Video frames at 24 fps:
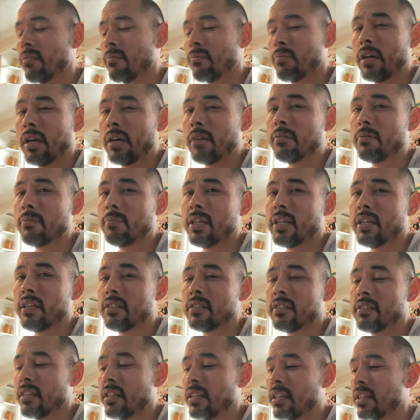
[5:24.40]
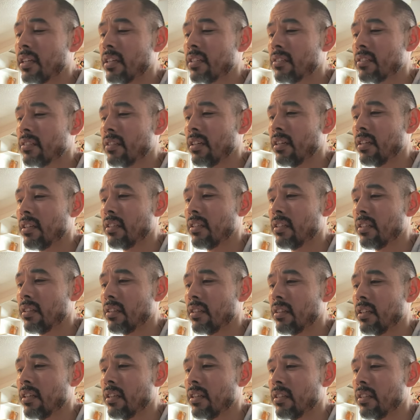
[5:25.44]
Probably because, like I said,
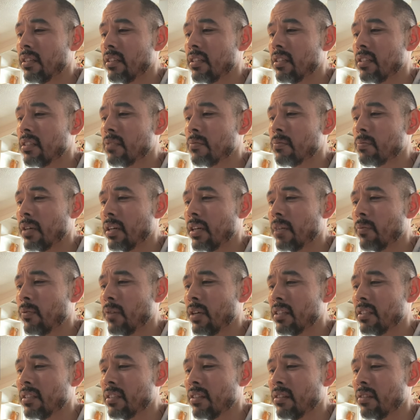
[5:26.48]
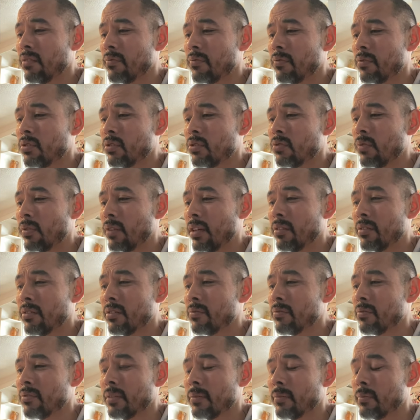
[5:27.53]
this is, I want to say, the first round
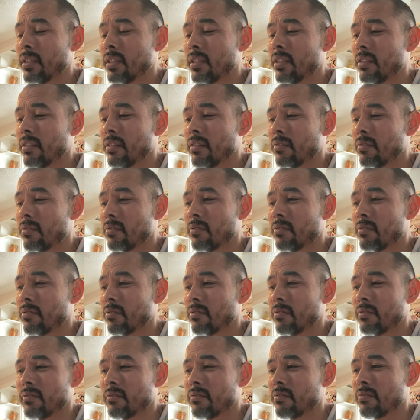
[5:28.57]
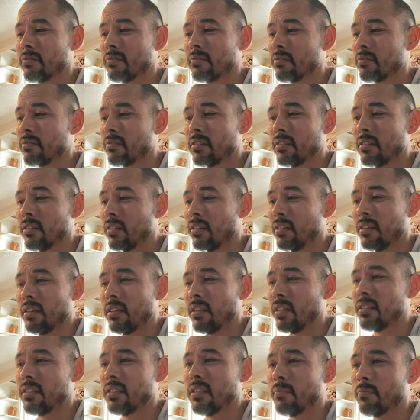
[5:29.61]
of something.
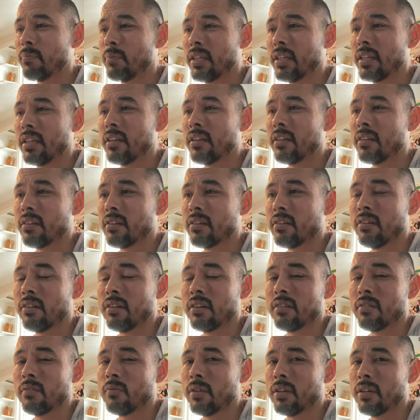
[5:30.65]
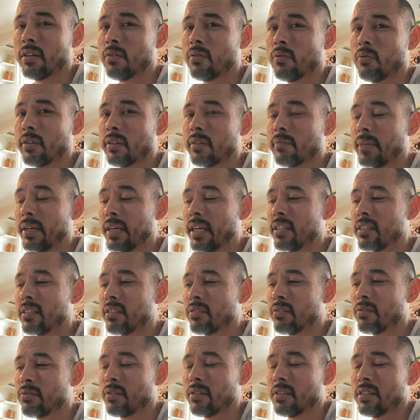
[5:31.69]
It's in the beginning of the card, and they wanted a quick match,
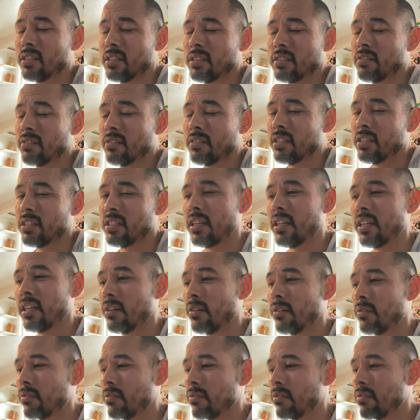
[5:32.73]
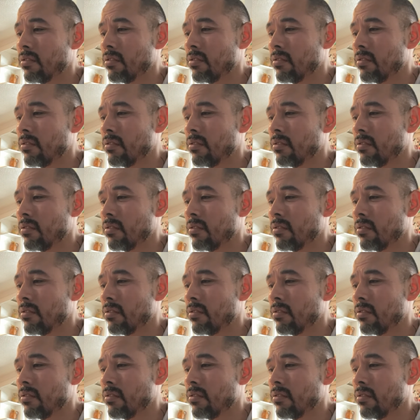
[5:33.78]
so they just took the shine out.